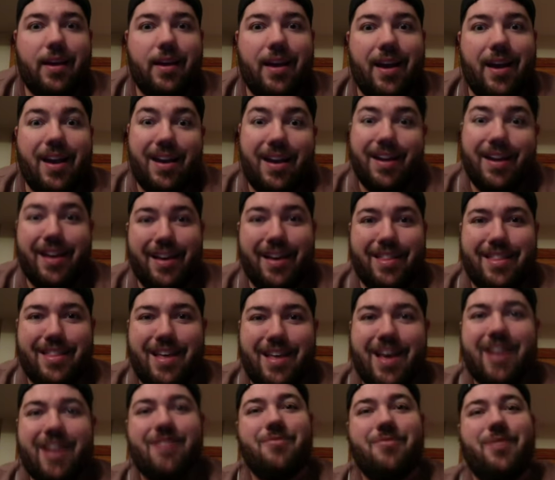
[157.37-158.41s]
in
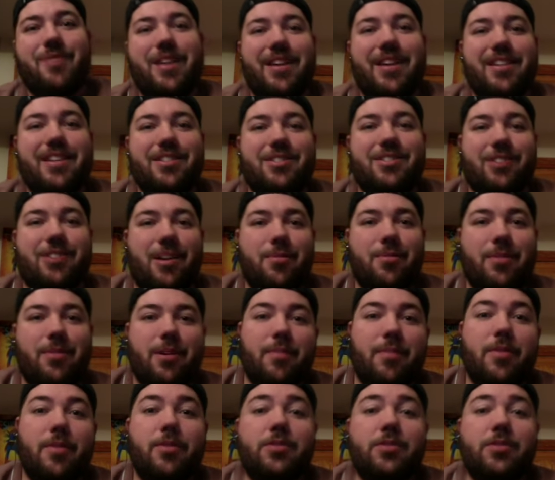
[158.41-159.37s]
that, we start with our most